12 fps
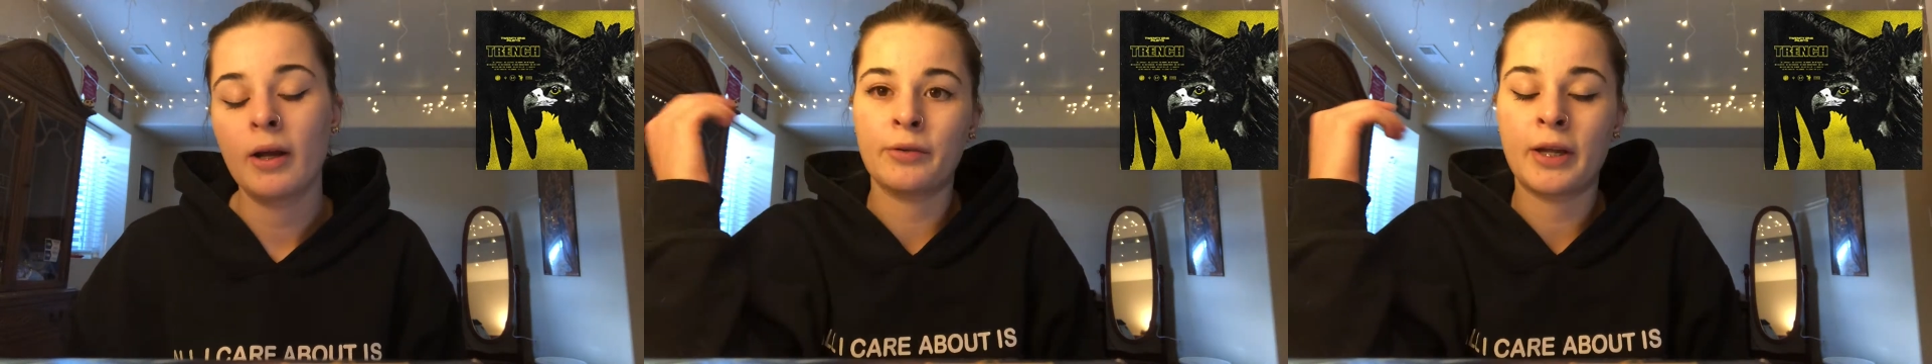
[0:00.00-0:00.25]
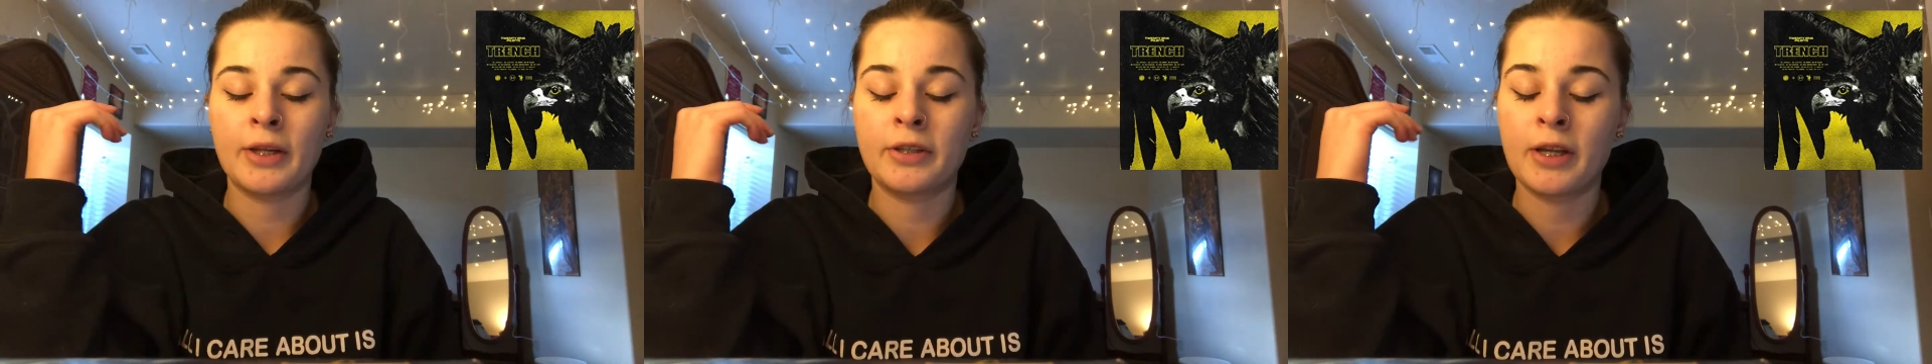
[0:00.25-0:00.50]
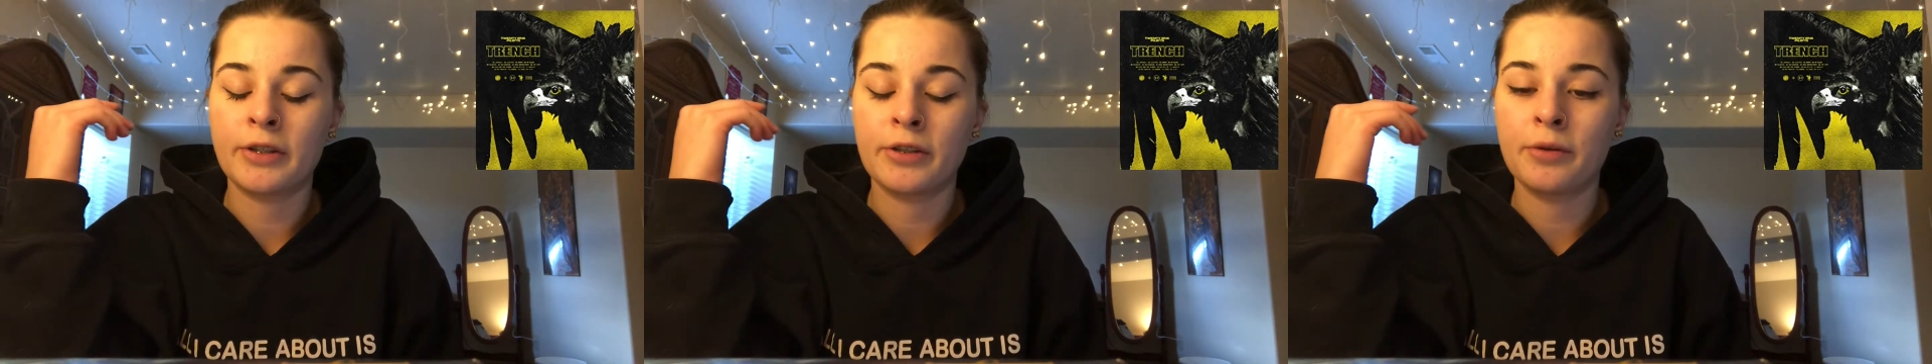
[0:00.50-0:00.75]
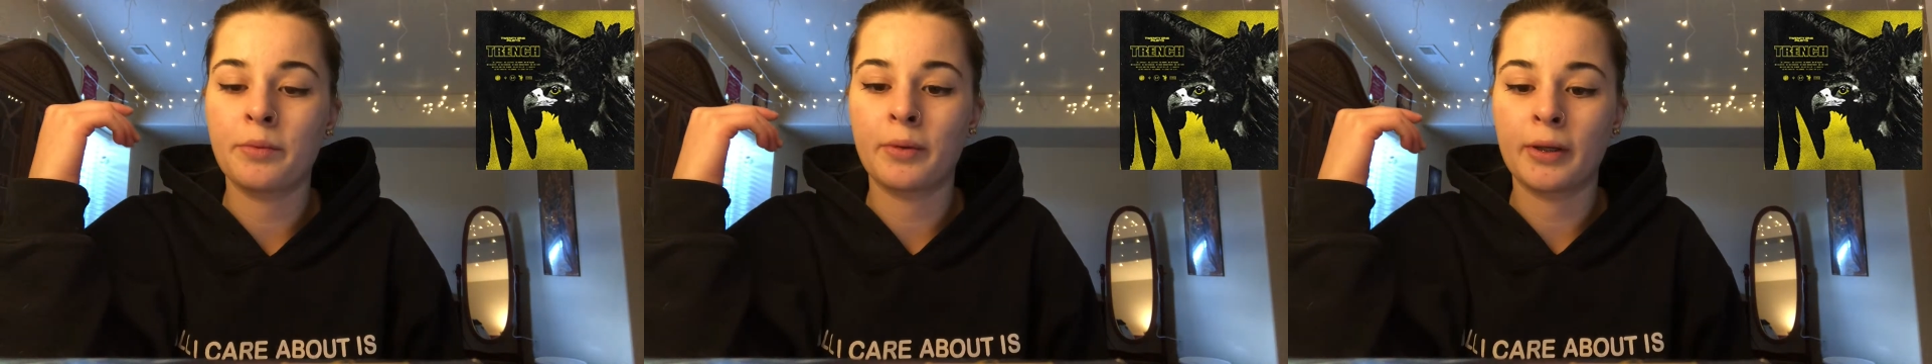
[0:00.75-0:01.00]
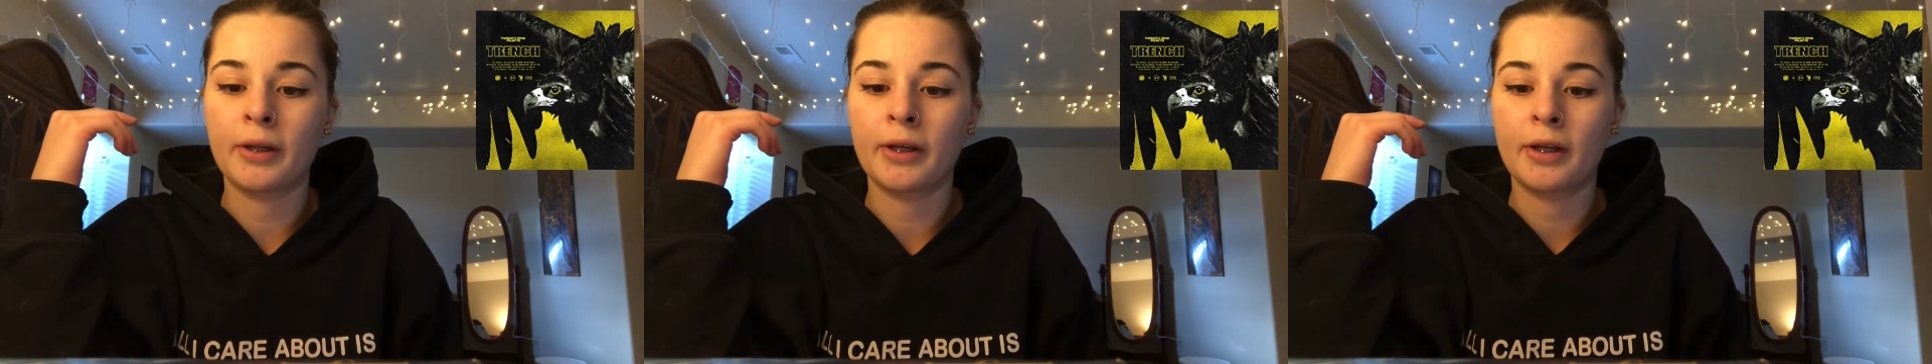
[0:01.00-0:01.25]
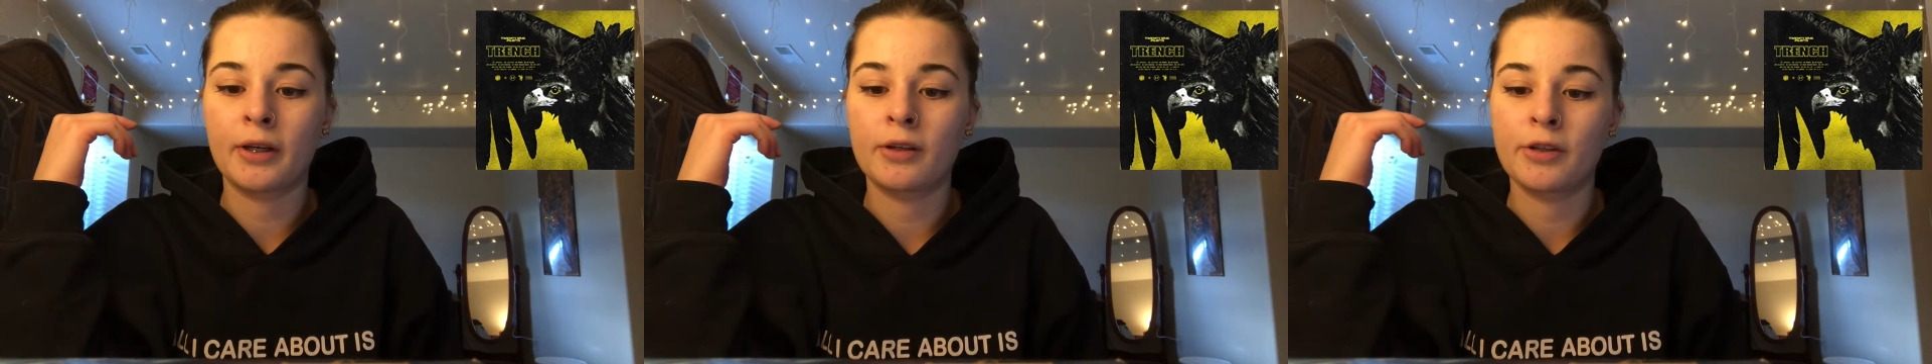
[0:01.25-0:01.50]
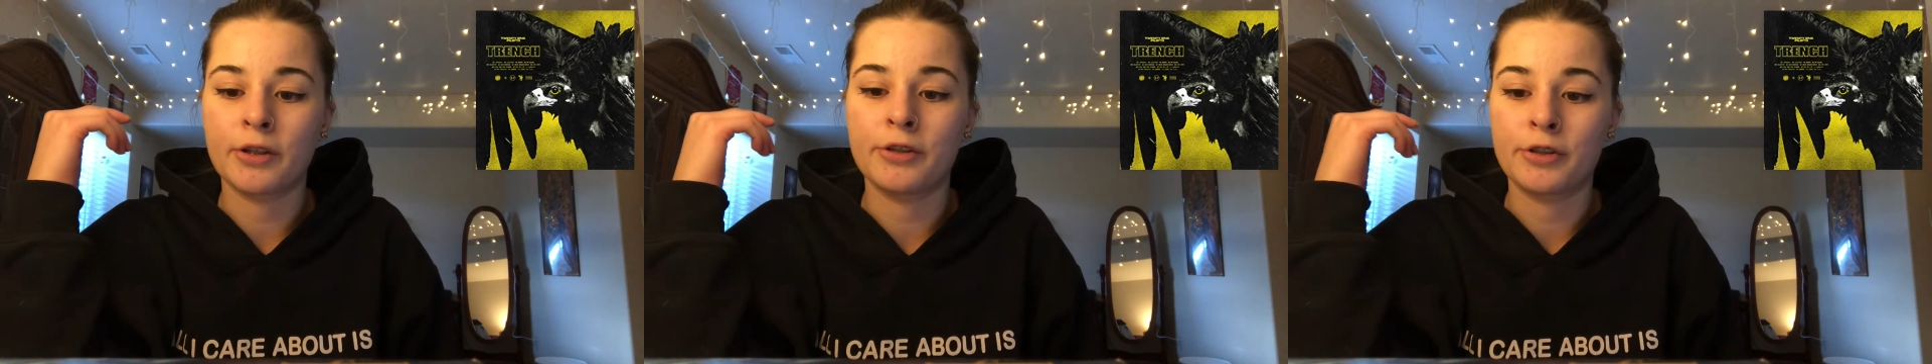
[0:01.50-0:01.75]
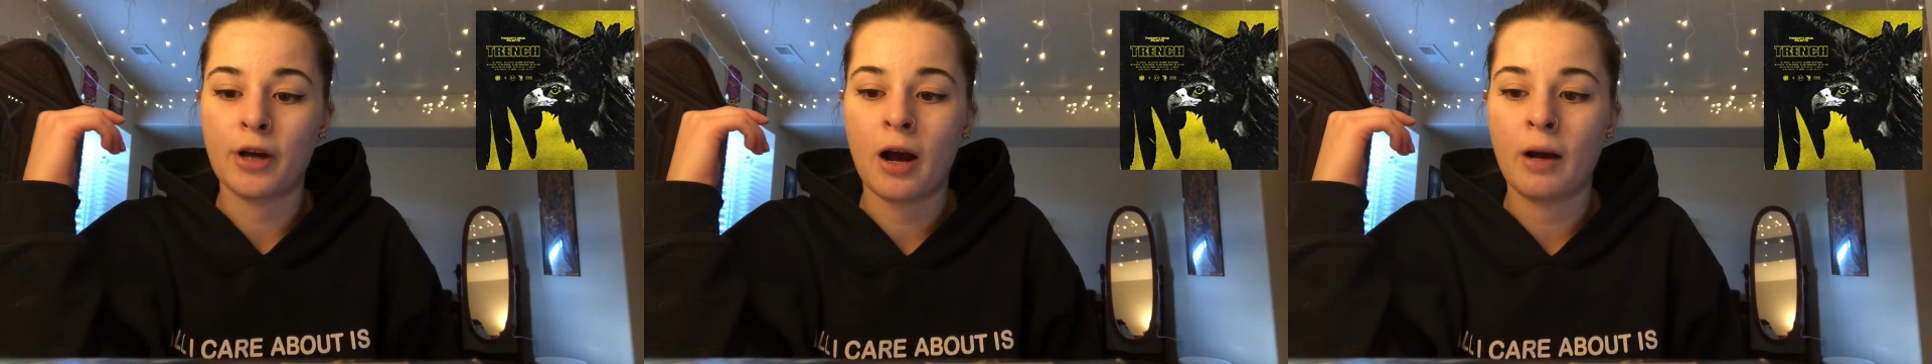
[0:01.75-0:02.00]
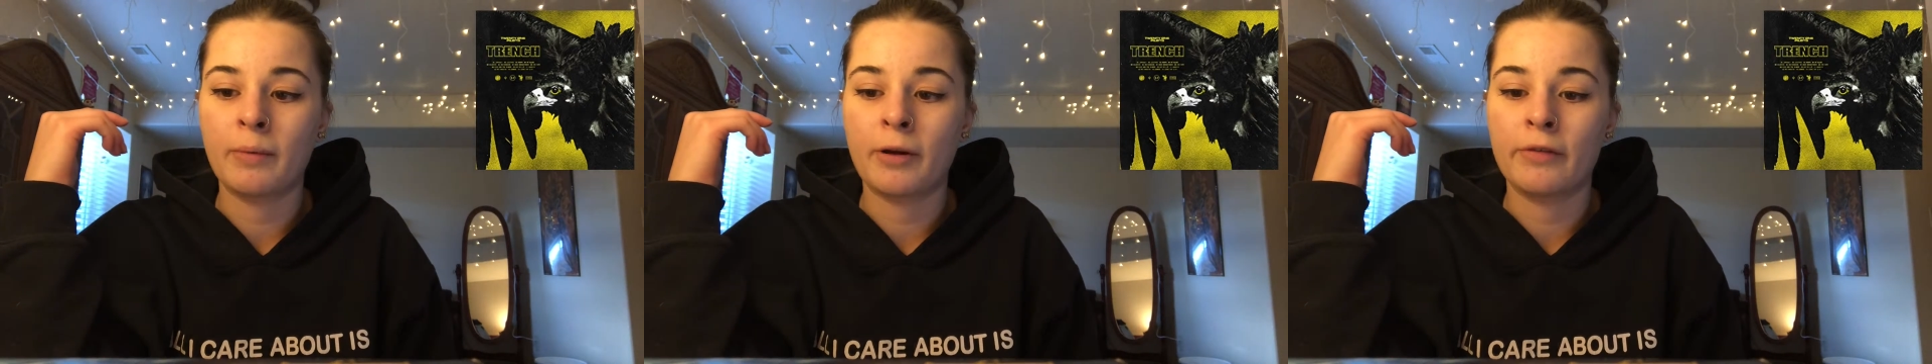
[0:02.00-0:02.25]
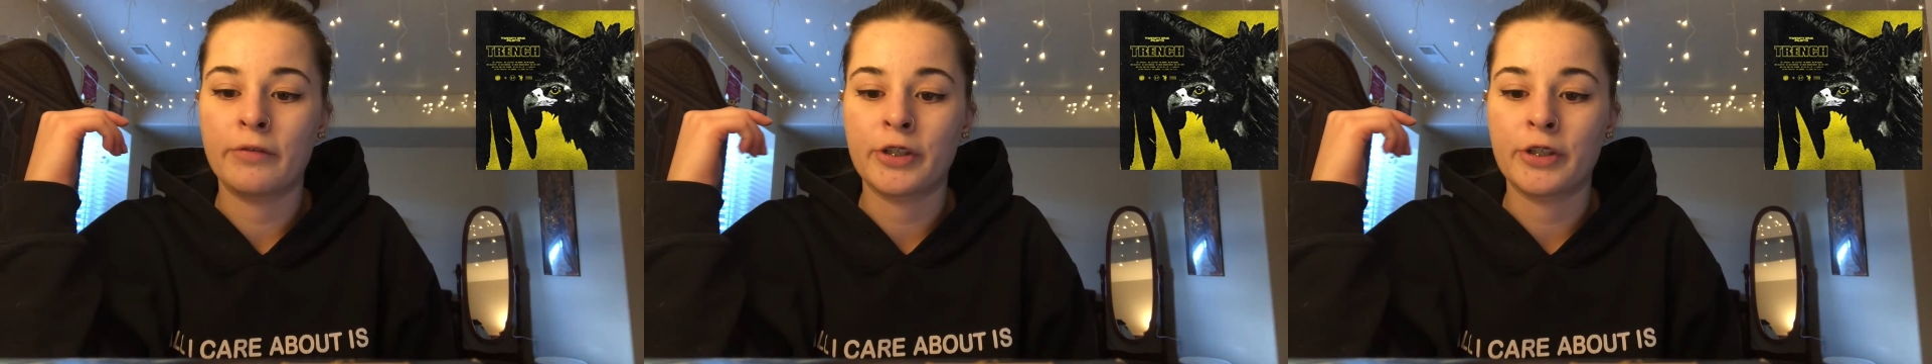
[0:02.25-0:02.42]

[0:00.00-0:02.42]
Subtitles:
They do a really good job of